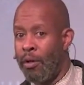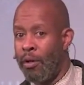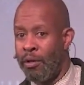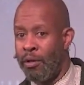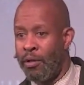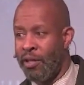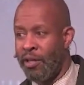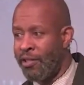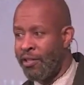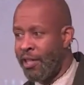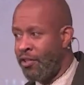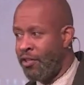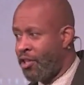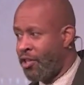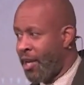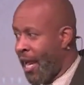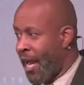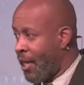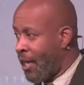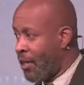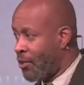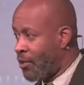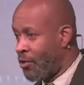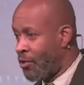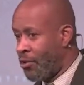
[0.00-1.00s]
Does it
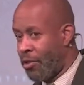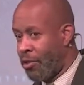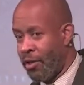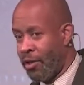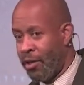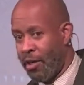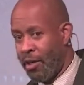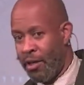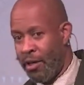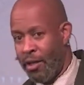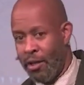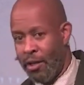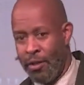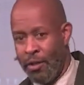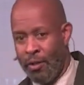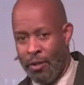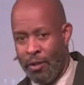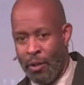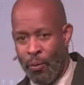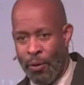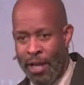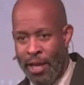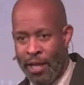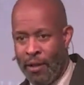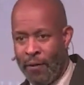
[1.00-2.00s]
change
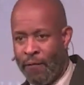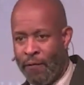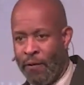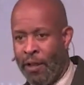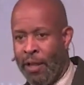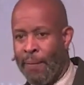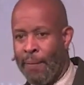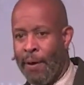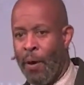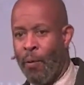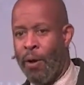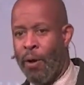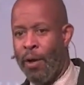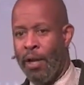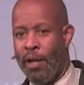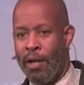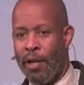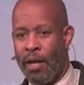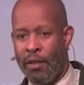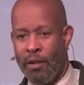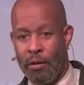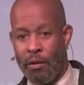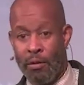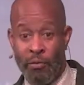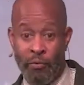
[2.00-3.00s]
the way you feel about one
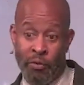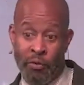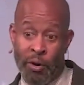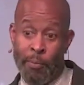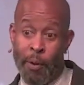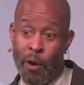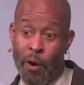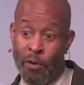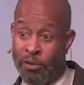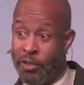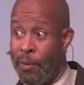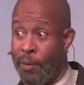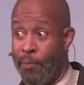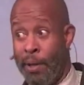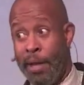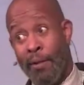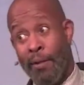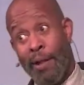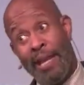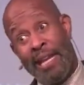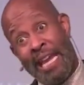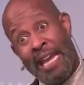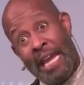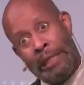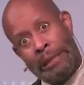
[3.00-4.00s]
another? For most, it'd be
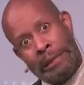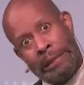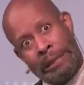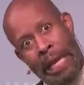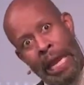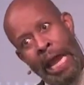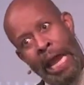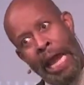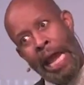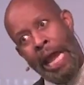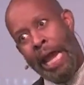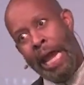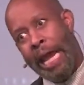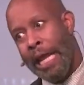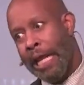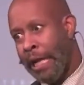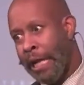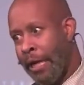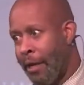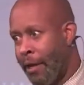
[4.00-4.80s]
like, yeah, dang.